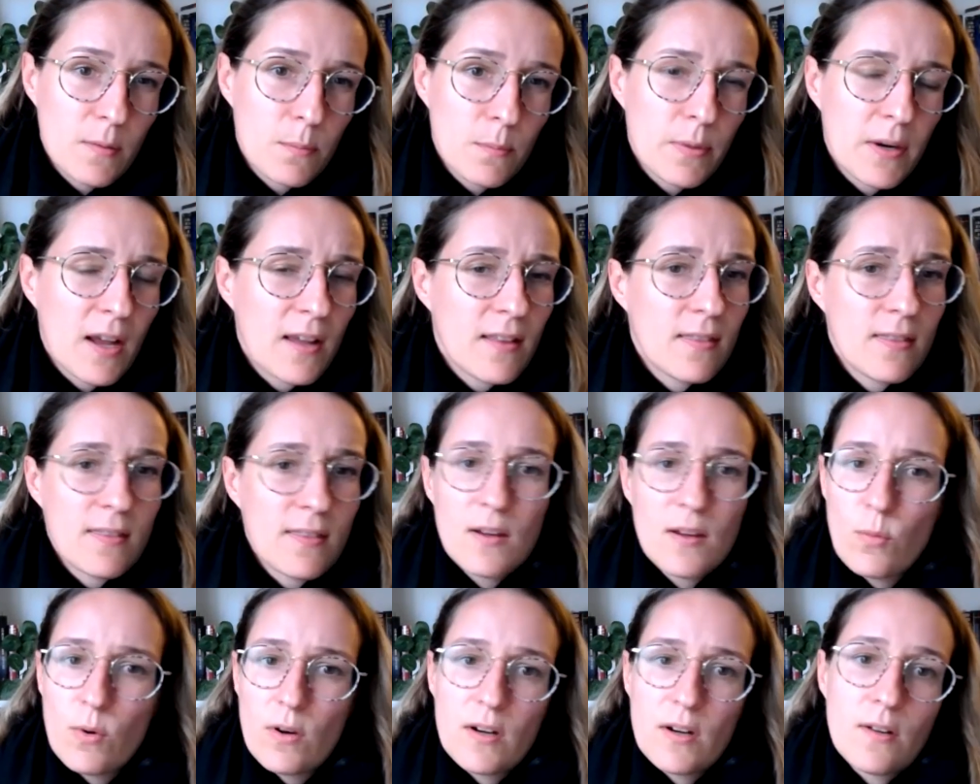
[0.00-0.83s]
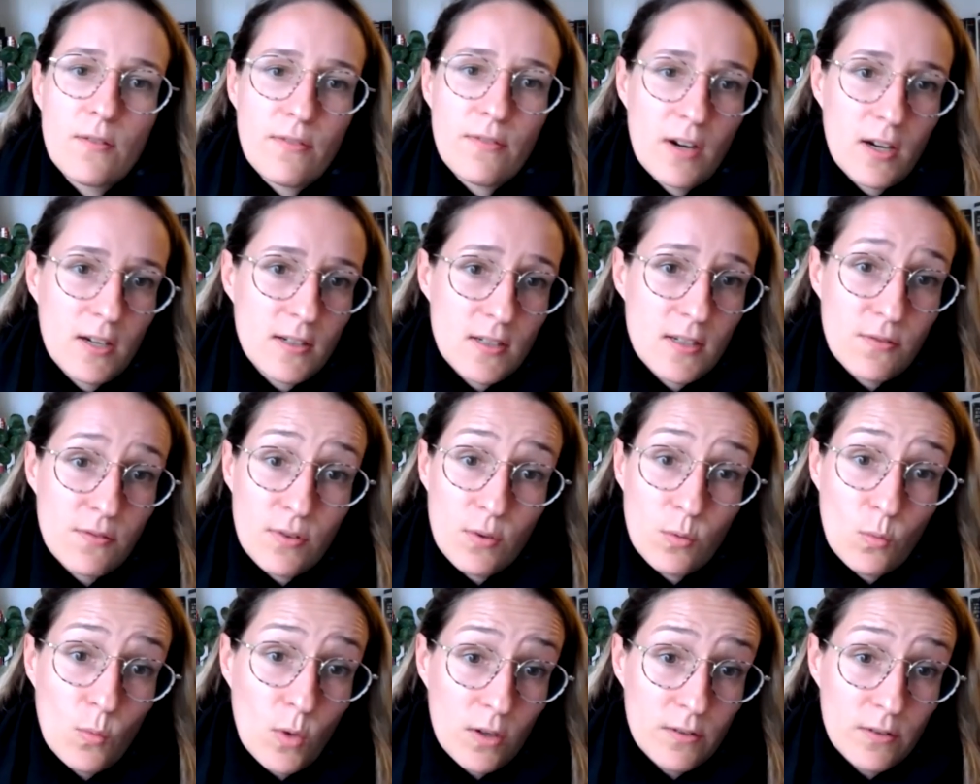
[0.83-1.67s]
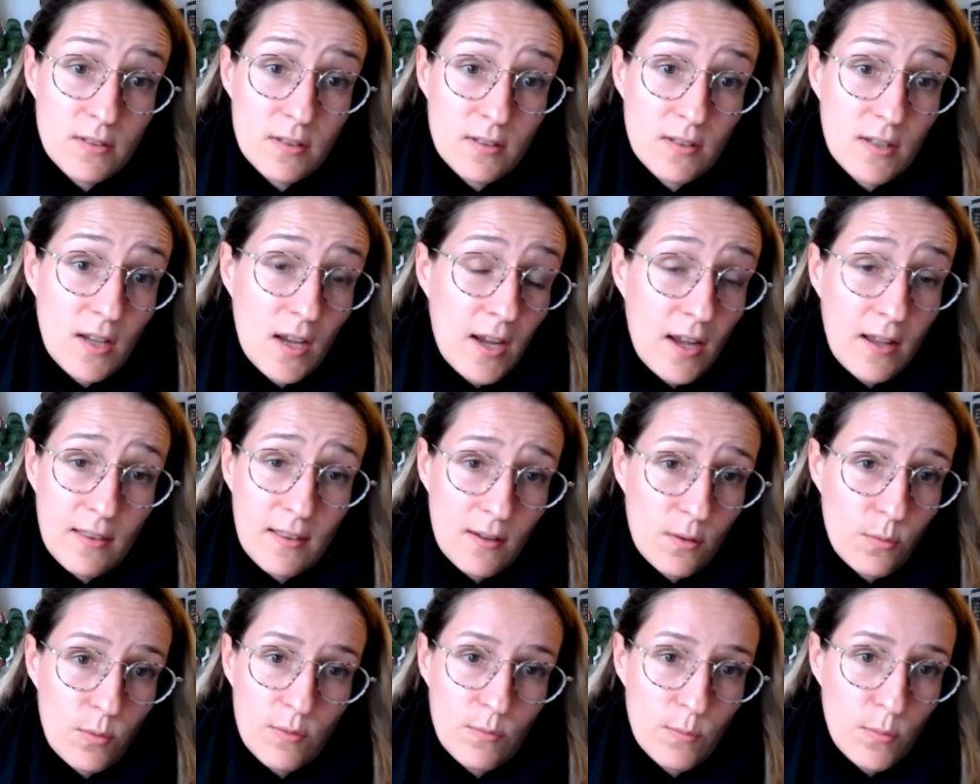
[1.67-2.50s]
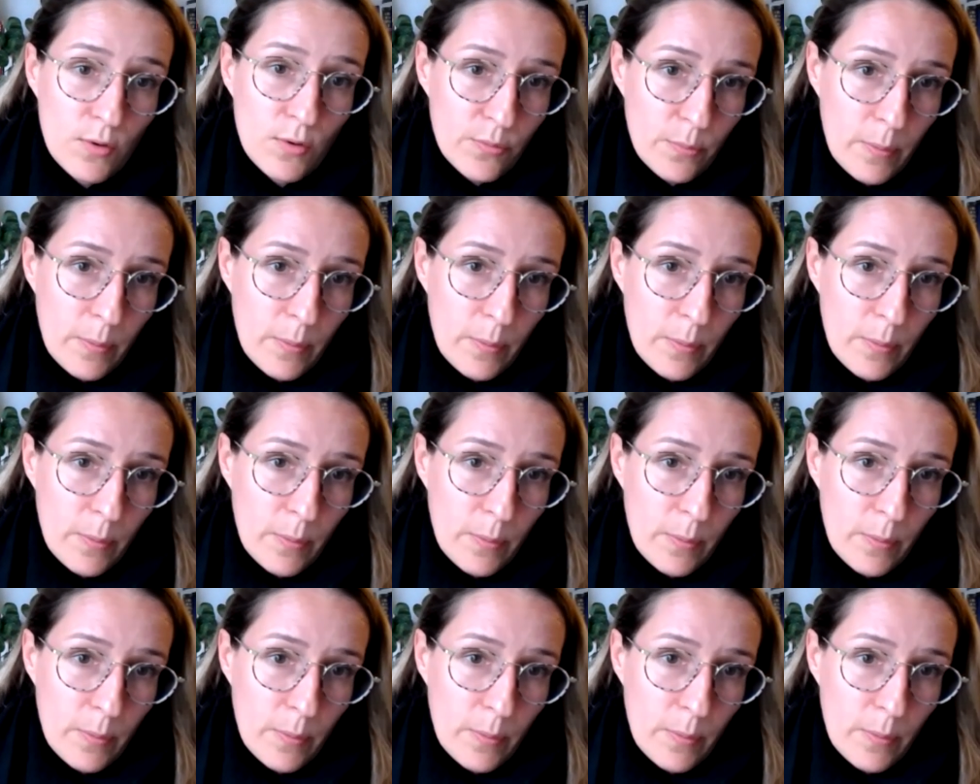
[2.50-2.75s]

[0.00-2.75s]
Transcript: But I think we're in a very different world today. I think we've moved